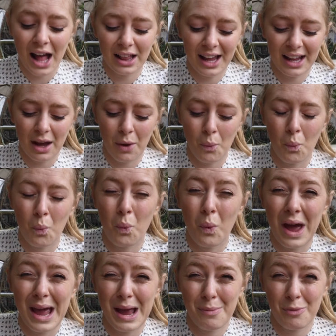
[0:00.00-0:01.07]
I like it
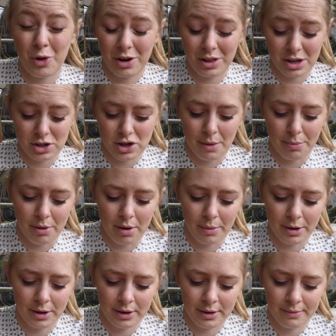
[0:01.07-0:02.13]
way more than top
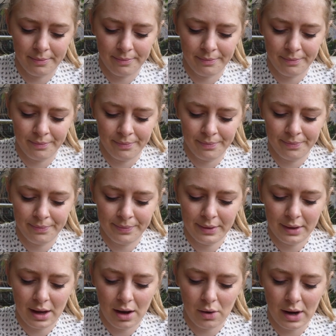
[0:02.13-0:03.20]
ramen.
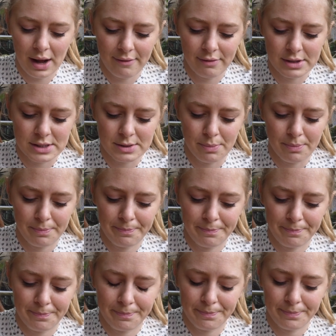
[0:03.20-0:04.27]
I would have this
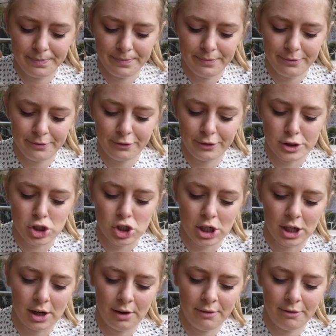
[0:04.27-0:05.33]
for
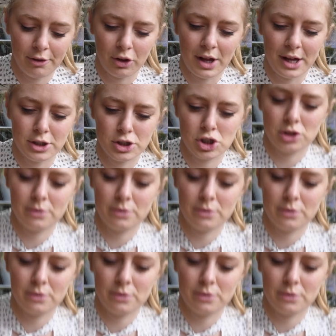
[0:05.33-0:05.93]
sure for lunch.